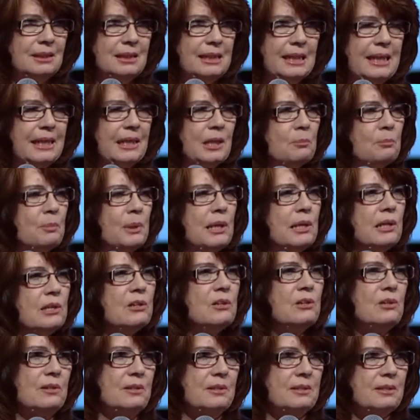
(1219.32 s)
it
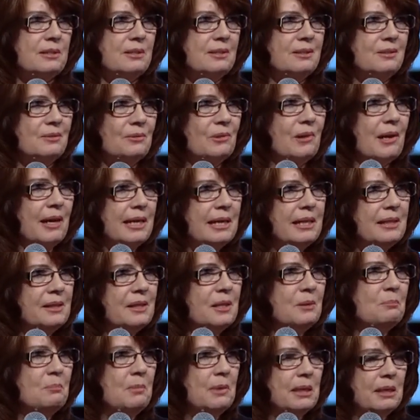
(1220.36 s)
appears right in
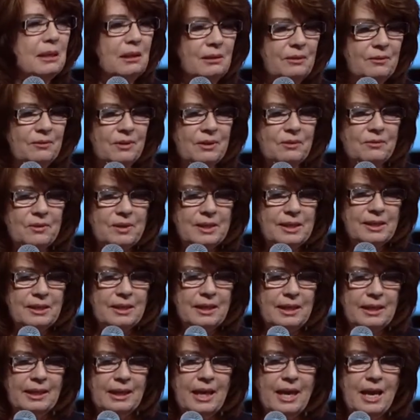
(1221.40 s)
the middle of
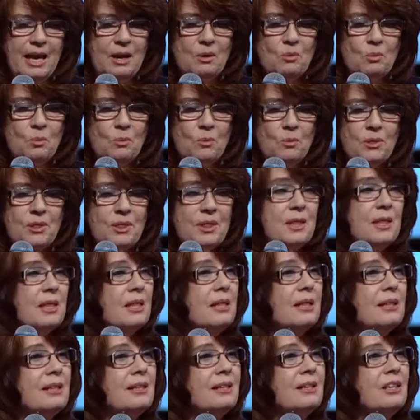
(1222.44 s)
everything.
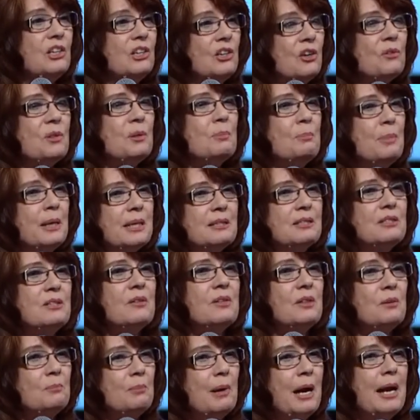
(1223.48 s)
You know, the buts of
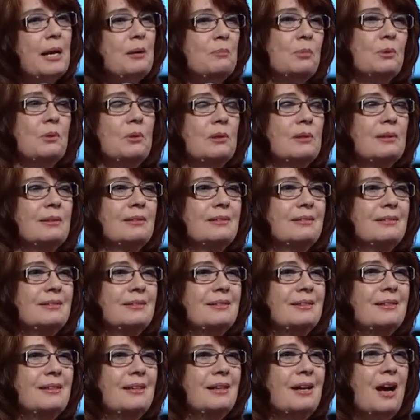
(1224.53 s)
the Bible
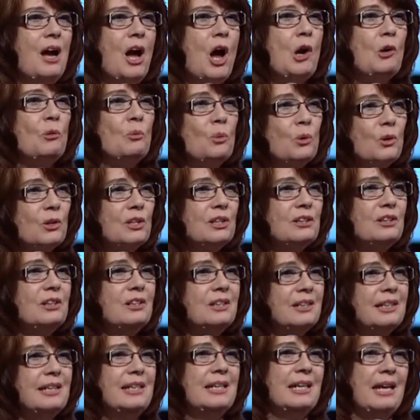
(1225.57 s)
are worth
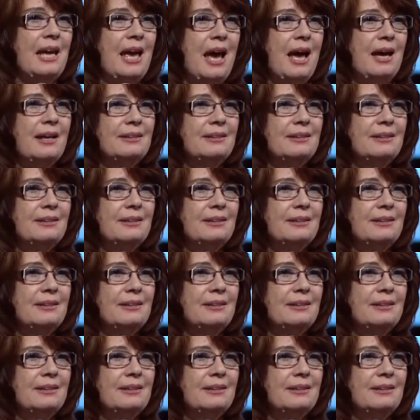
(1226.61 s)
looking at.